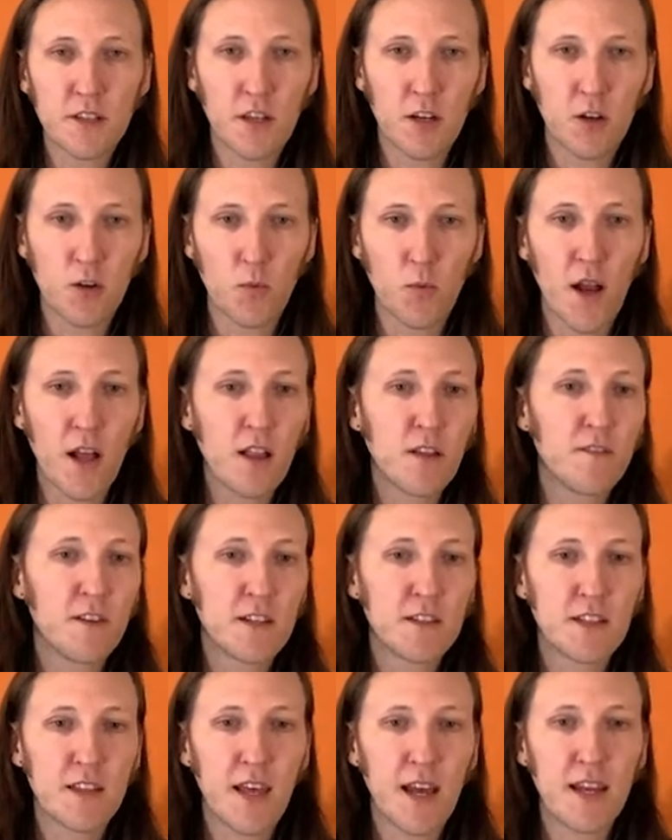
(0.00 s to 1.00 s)
that are
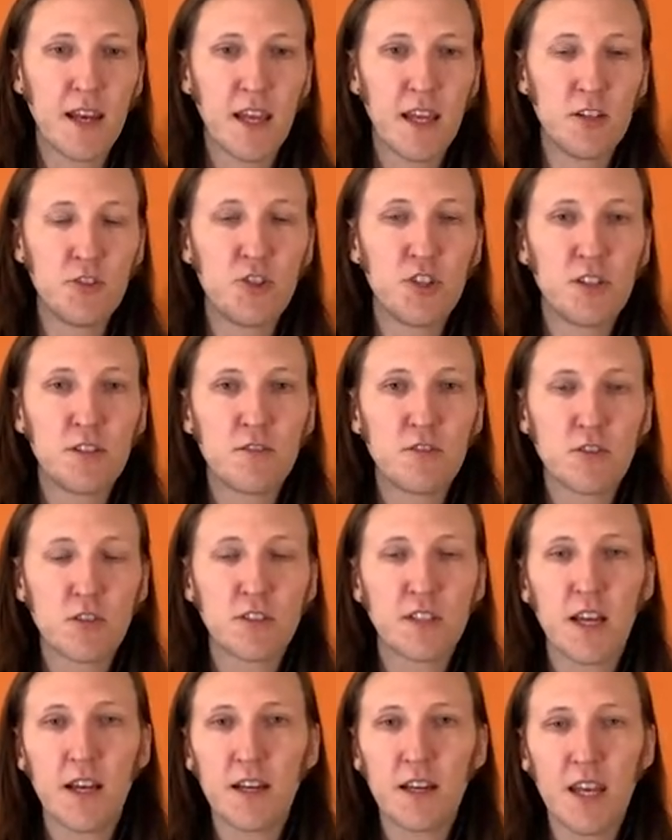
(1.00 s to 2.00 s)
relevant to that engine,
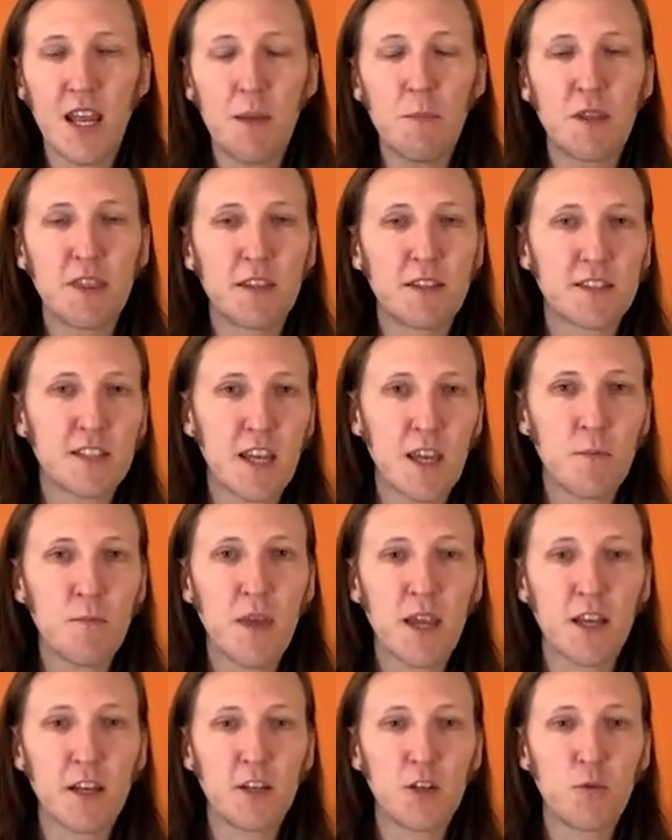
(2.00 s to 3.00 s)
just kind of name it the same,
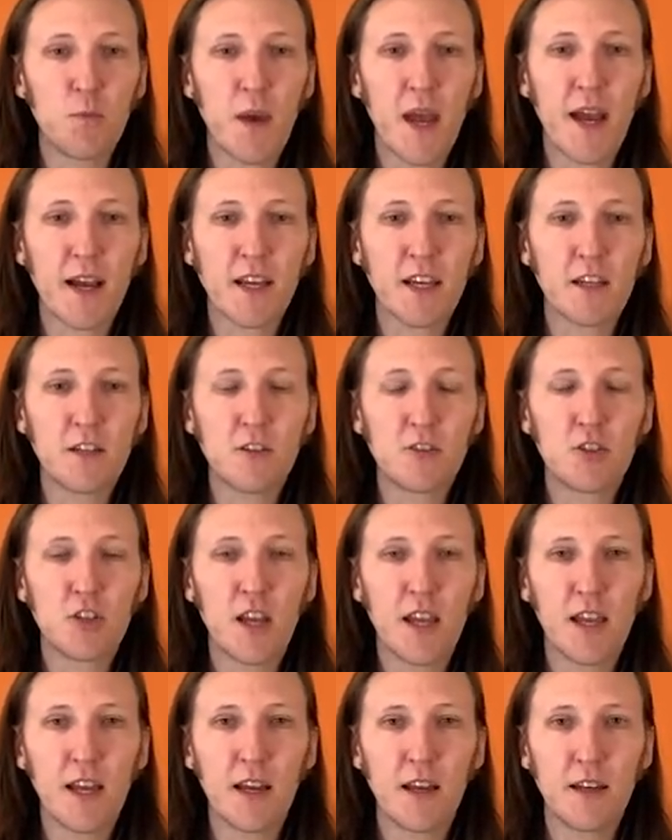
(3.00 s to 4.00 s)
make a new package,
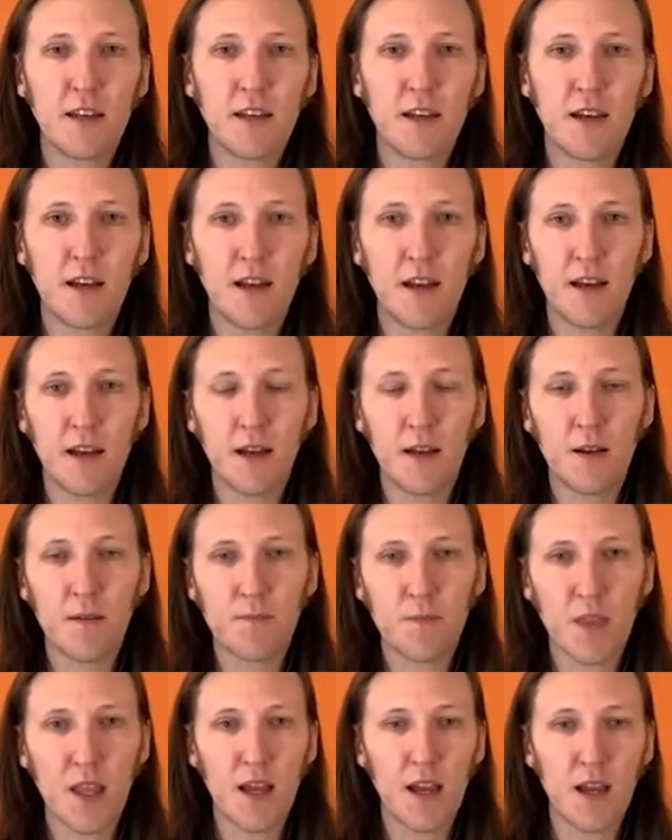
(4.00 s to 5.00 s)
and
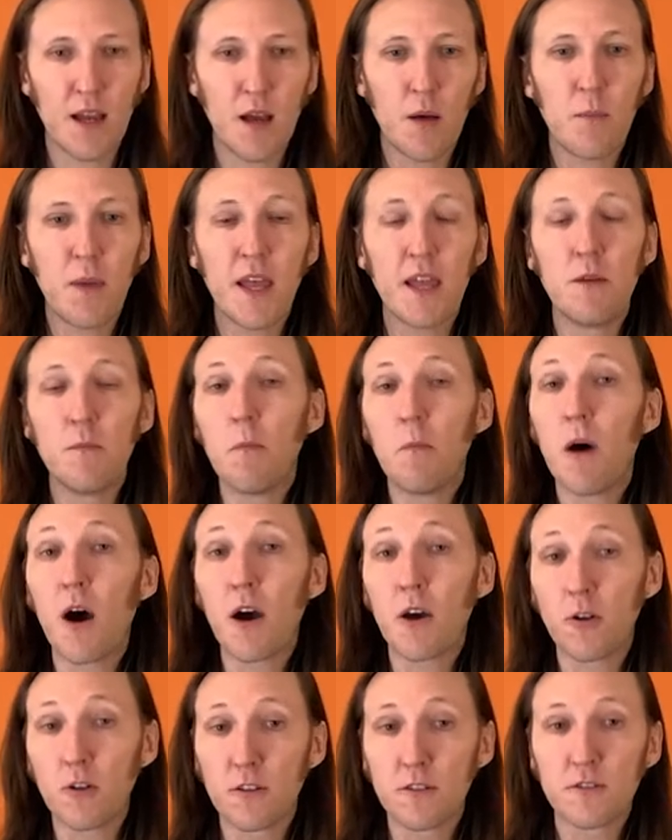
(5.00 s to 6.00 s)
append
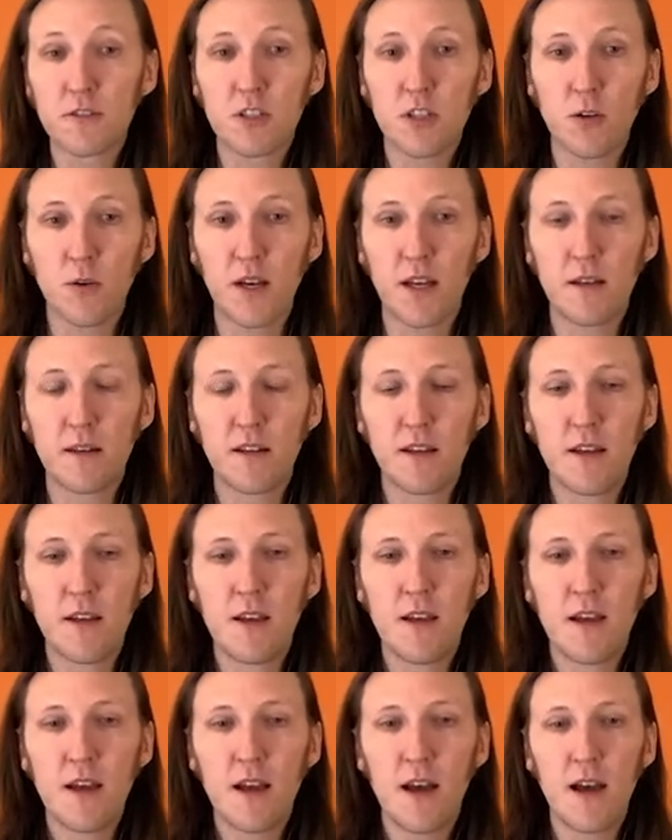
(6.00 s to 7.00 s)
models to it.
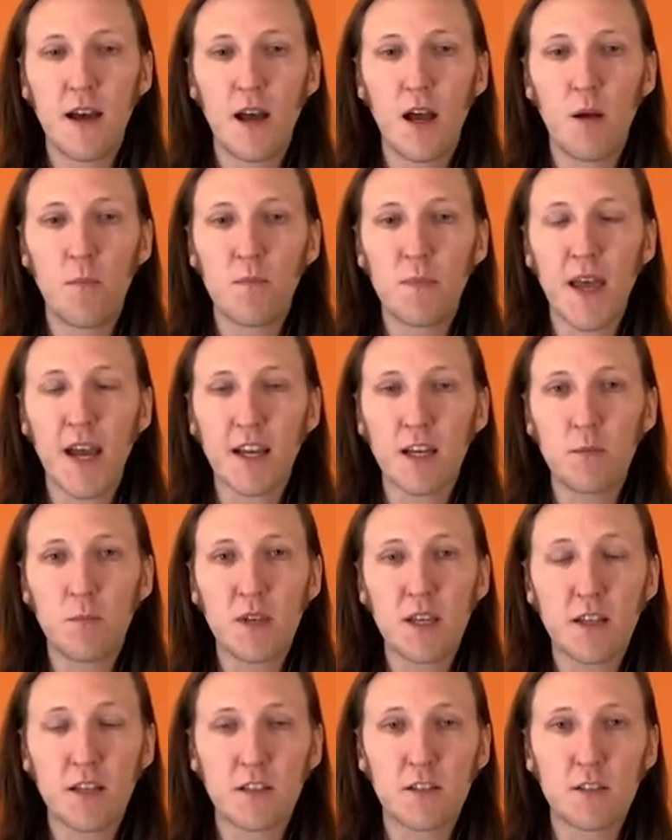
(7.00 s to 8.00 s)
That can
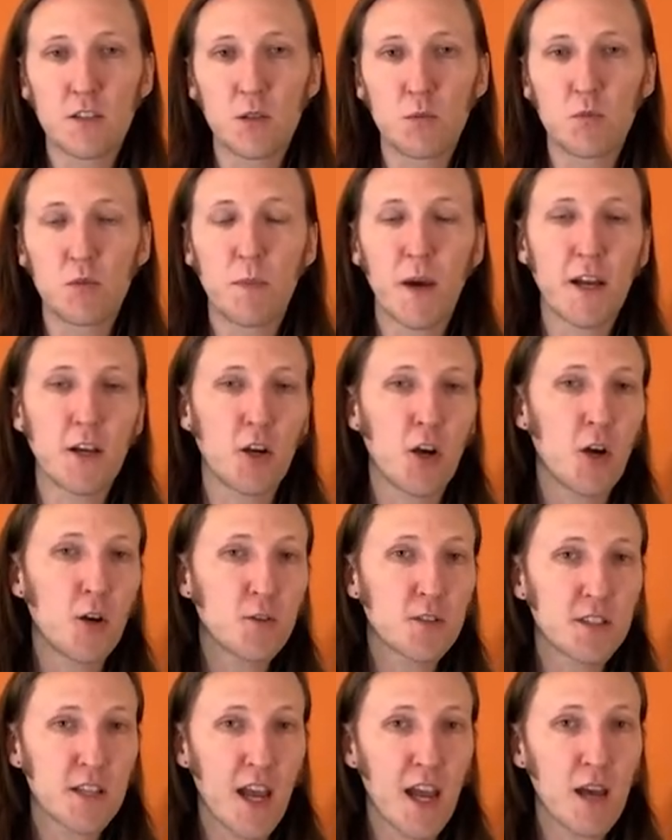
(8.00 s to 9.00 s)
be consumed by your
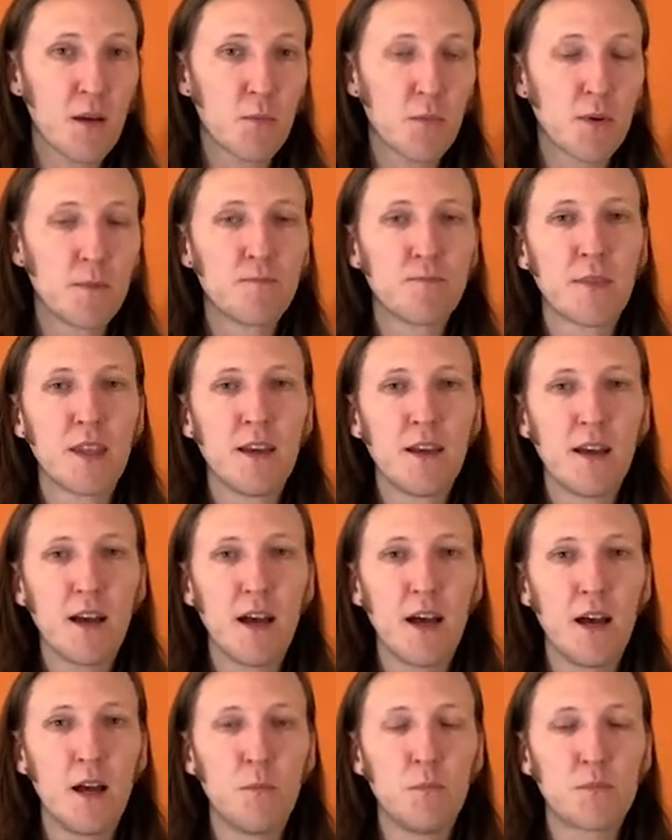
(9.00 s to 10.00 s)
host app,
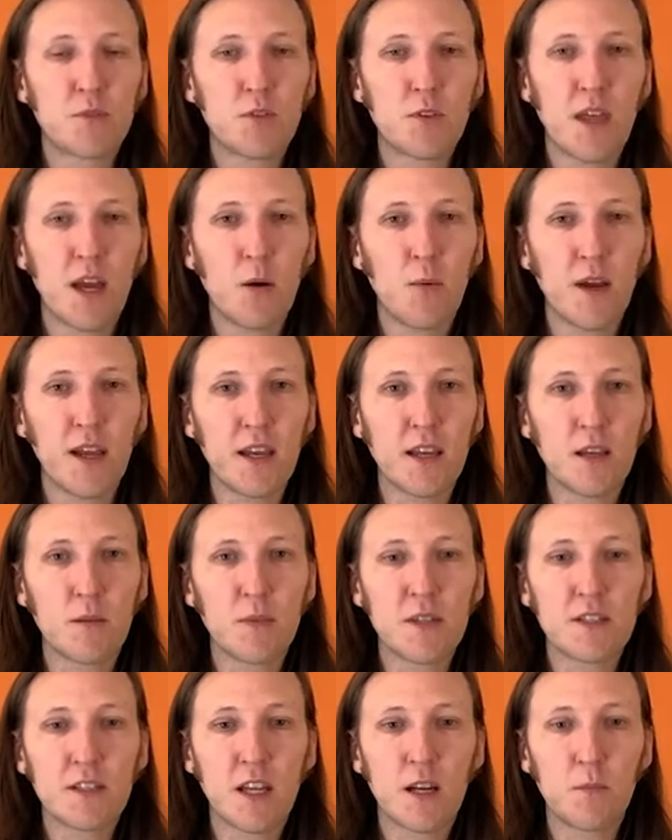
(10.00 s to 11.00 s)
so that way it can
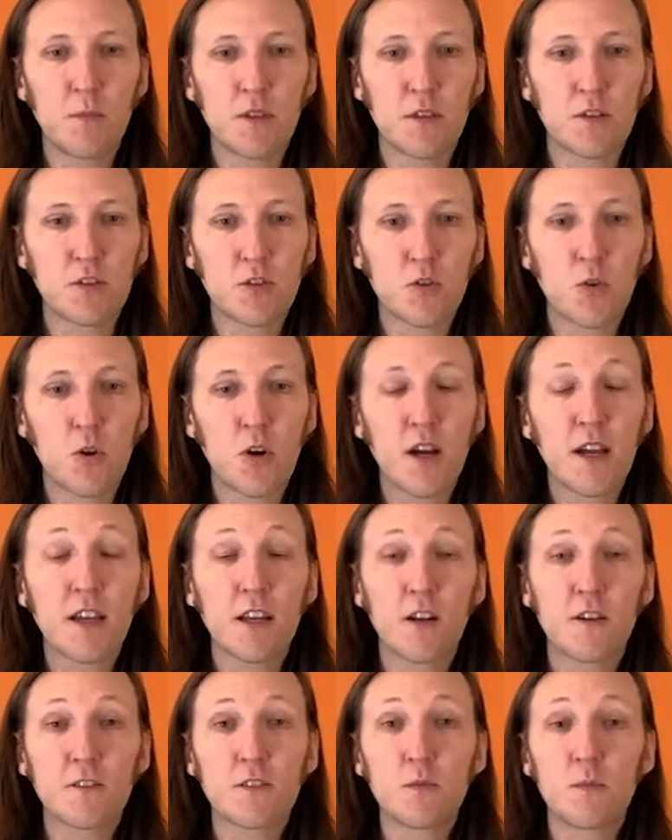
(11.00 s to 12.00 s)
be set up in the store. It
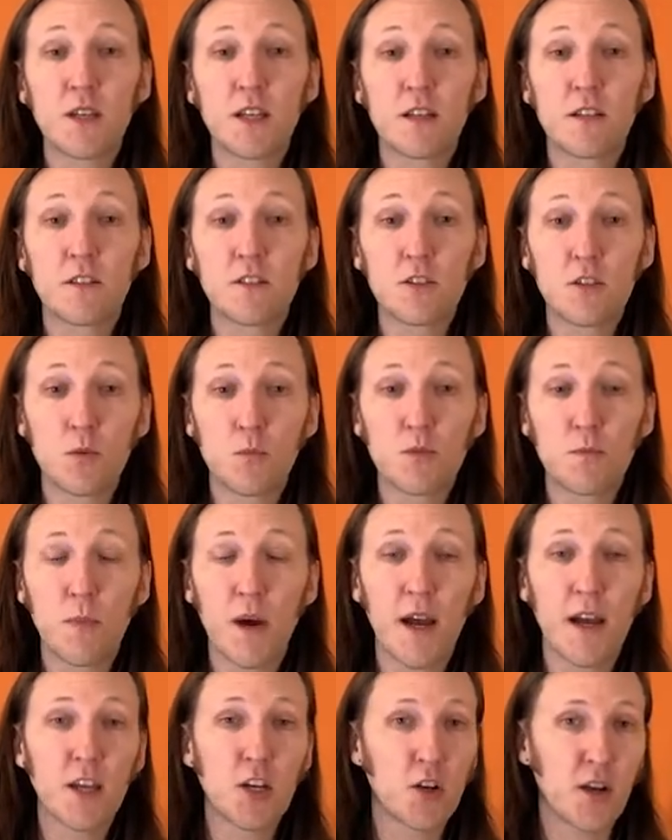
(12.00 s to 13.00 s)
can also be consumed
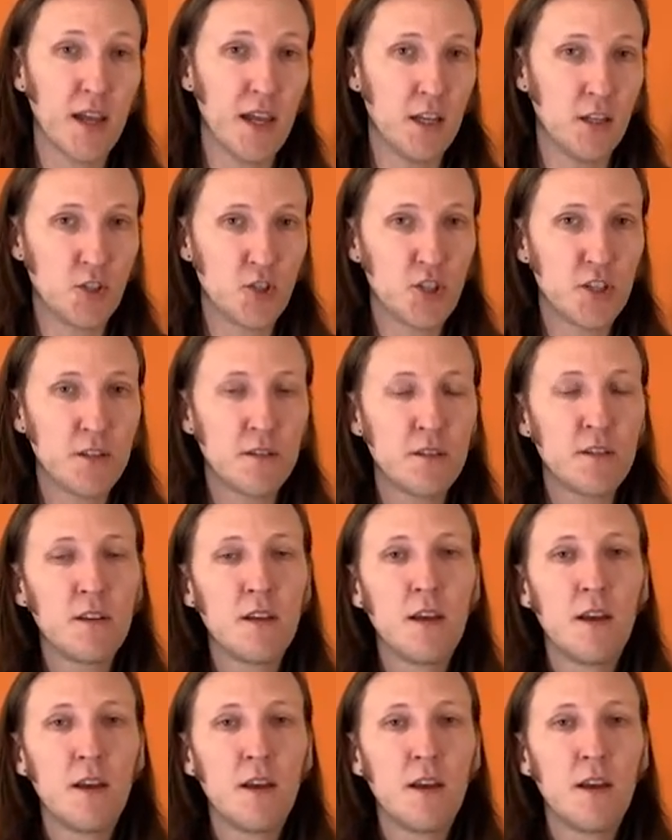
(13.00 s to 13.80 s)
by your engine,